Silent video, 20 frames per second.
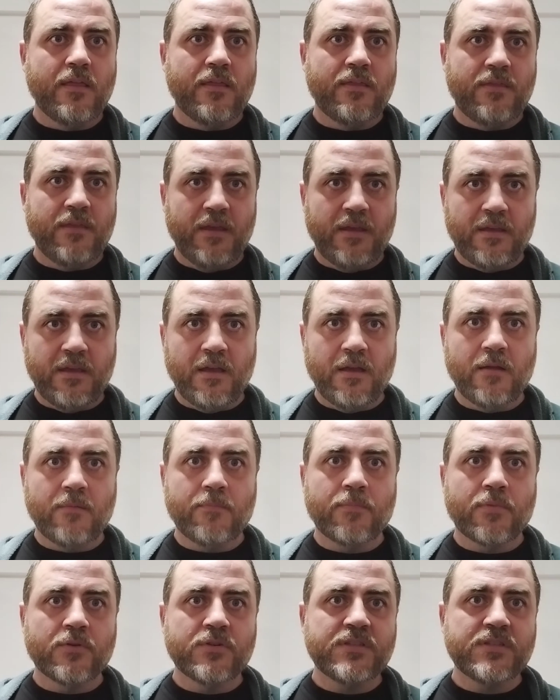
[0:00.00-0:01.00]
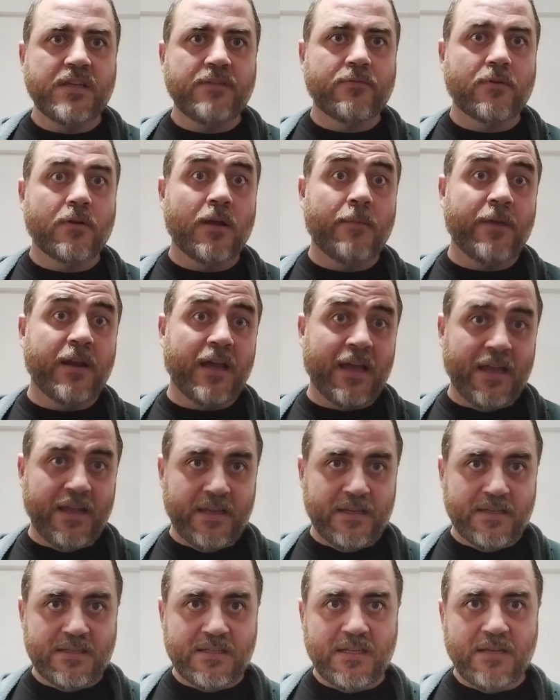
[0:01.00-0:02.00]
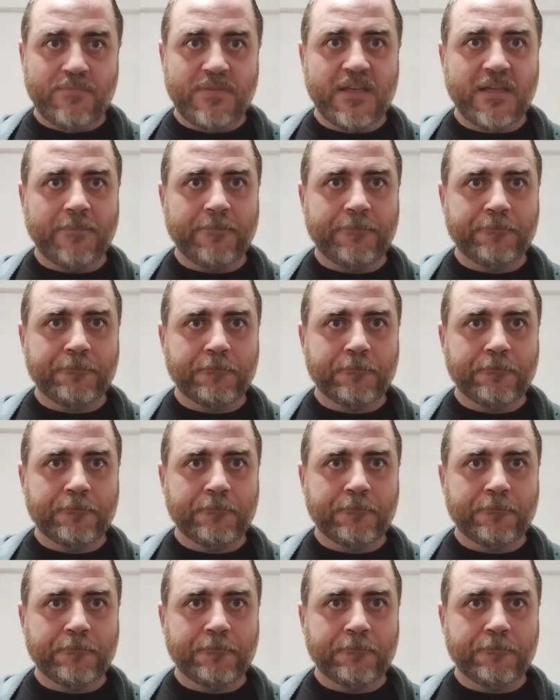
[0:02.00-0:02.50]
thinking perceiver. I'm an INTP.